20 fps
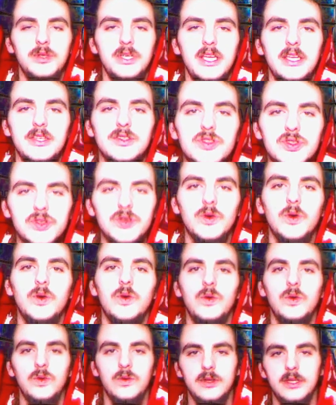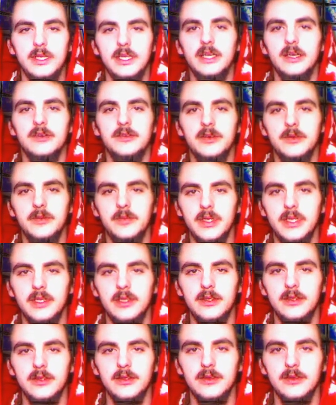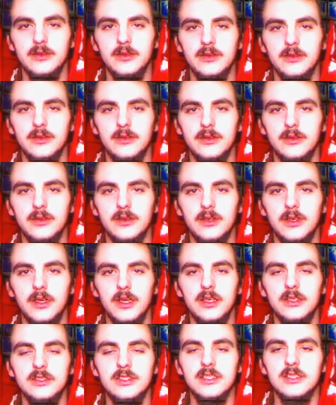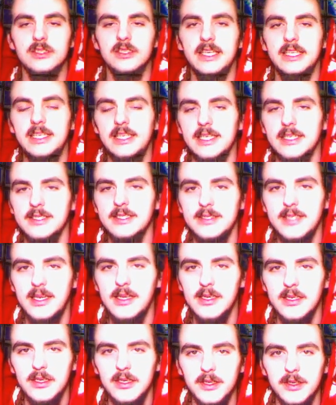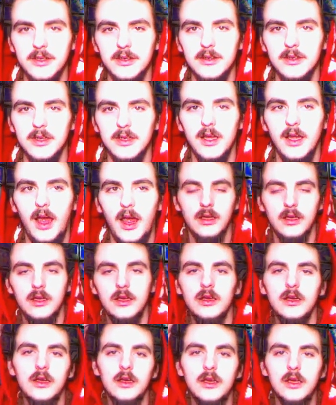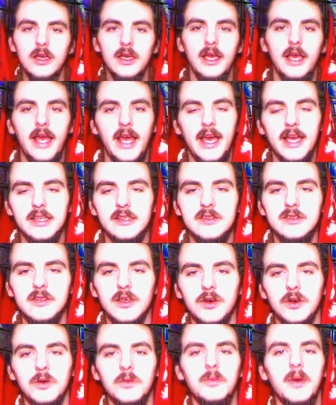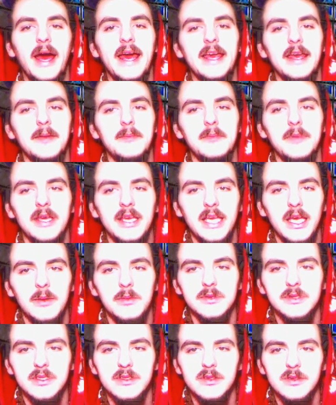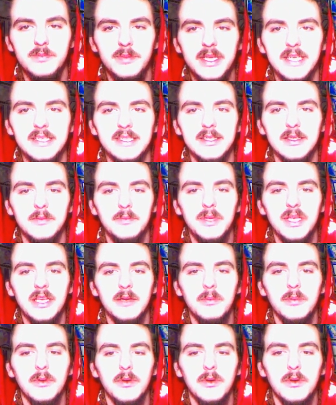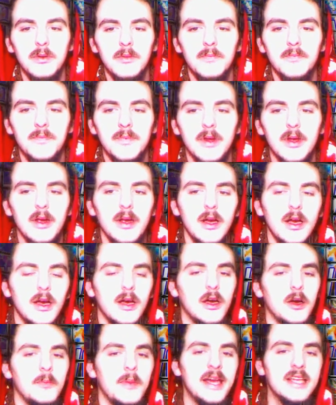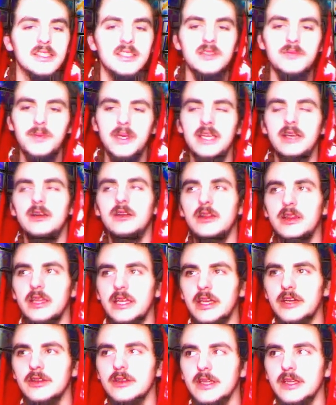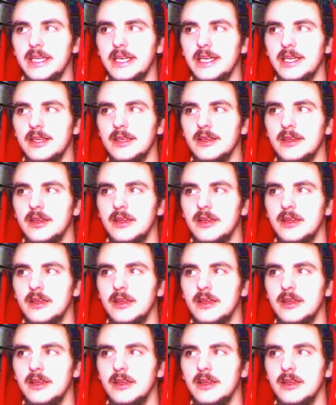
who control the government. Just like he is saying here. And so, by him being able to speak to the people and speak clearly